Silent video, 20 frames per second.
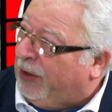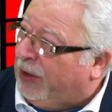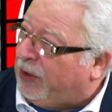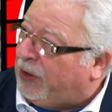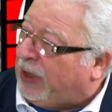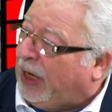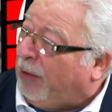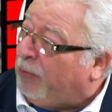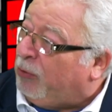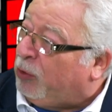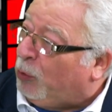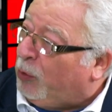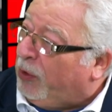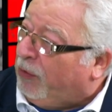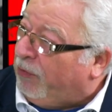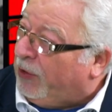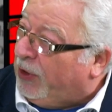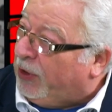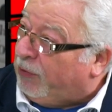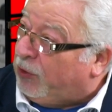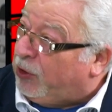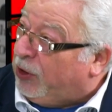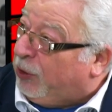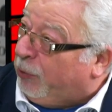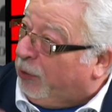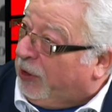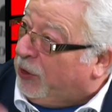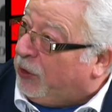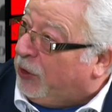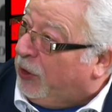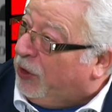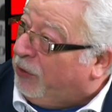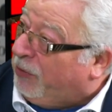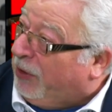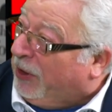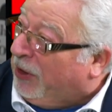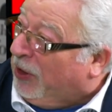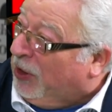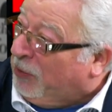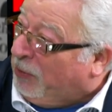this happens all in front of her. She quickly turns
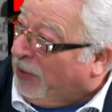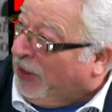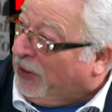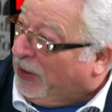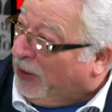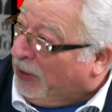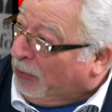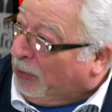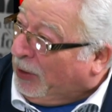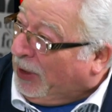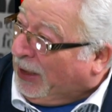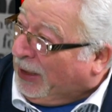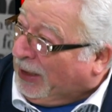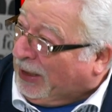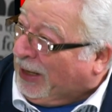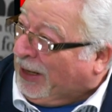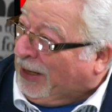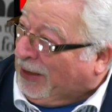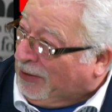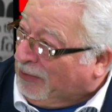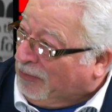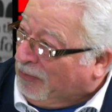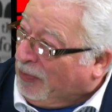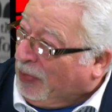around and goes back the other way again.